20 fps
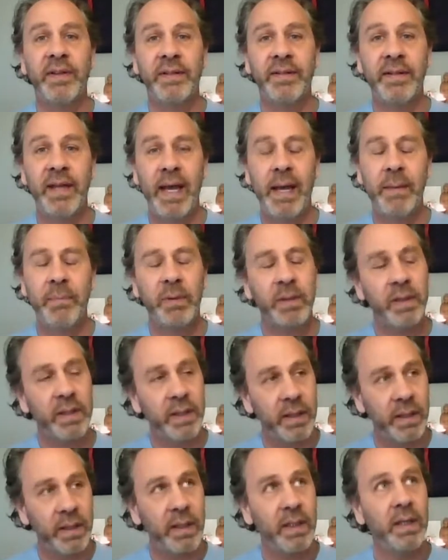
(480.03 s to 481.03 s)
that's
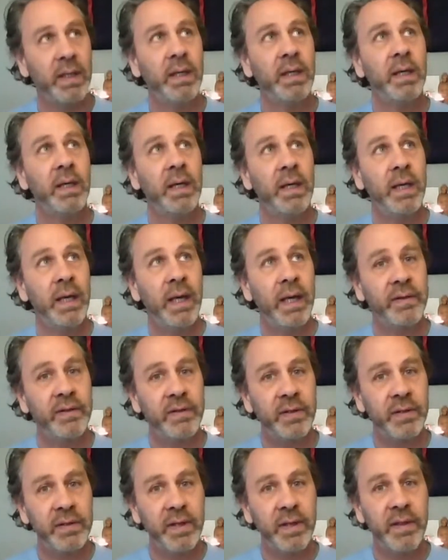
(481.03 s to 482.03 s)
happening and
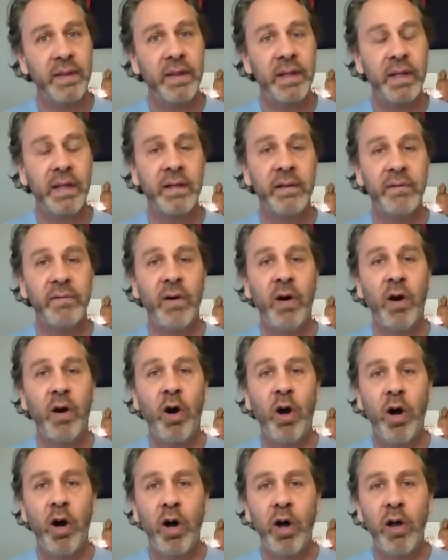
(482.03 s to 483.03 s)
start to think of
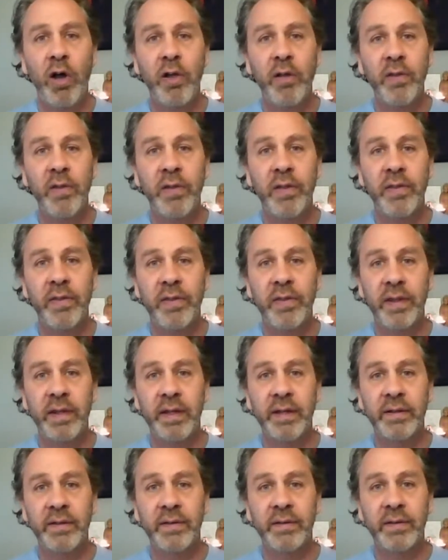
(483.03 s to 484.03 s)
all the
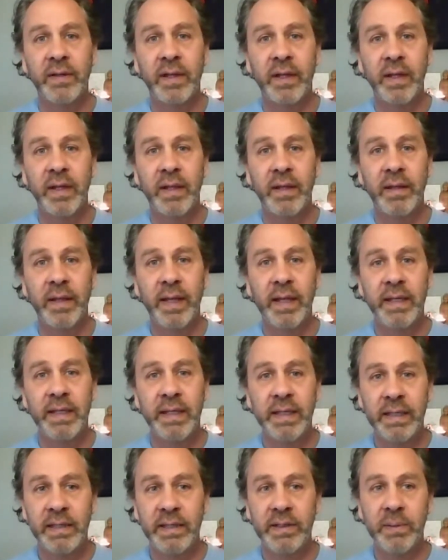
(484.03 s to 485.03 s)
things that
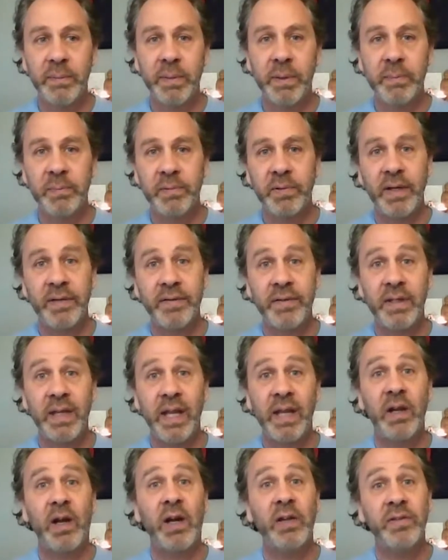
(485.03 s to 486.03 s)
needed to be
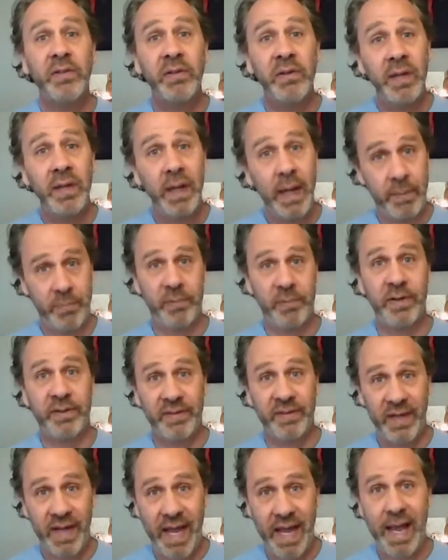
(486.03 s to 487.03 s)
present and also not
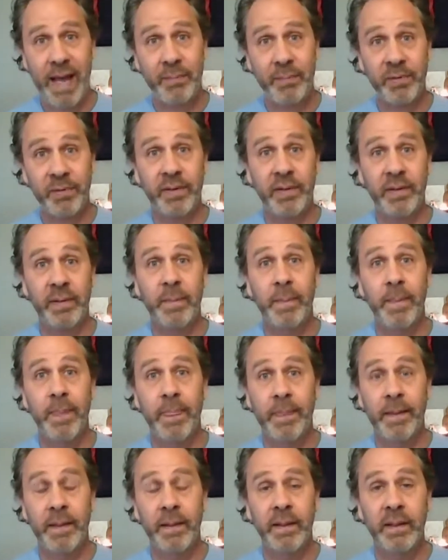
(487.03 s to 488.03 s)
present, absent,
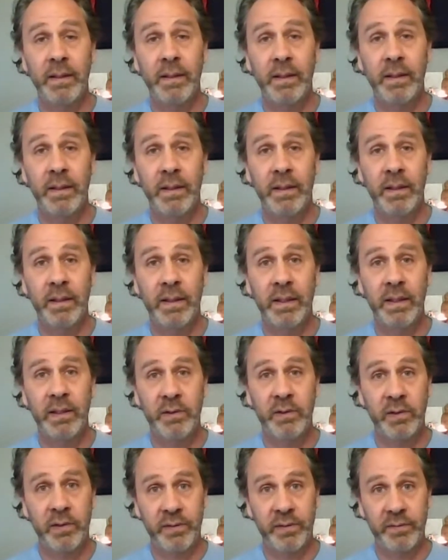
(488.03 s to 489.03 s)
in
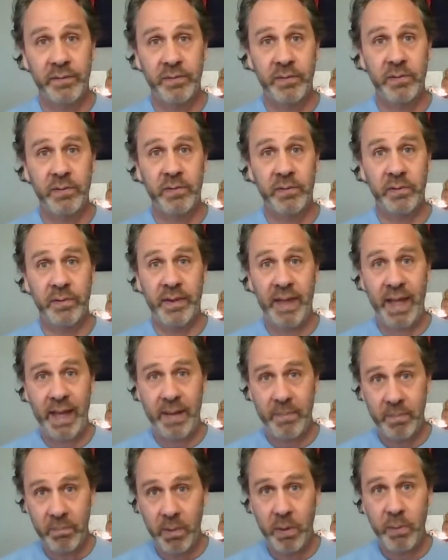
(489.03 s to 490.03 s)
order for
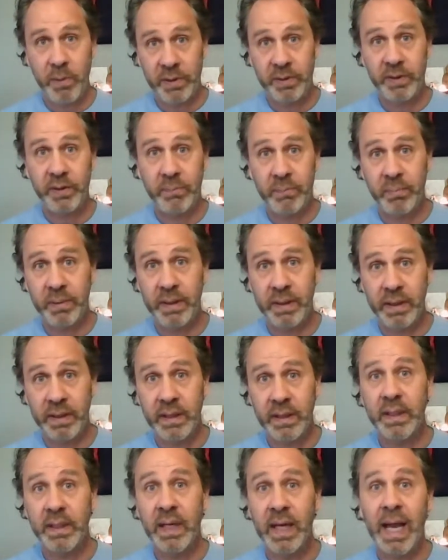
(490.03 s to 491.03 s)
that moment to
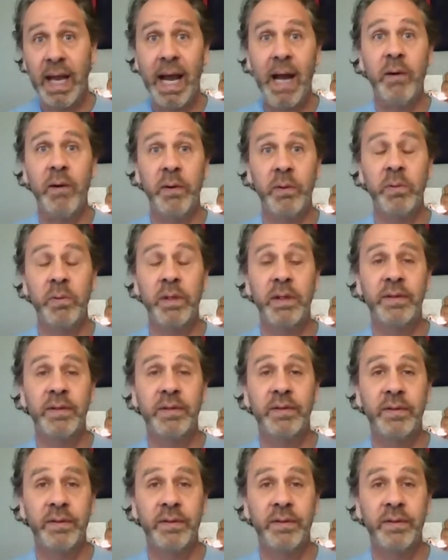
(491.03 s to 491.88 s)
be how it was.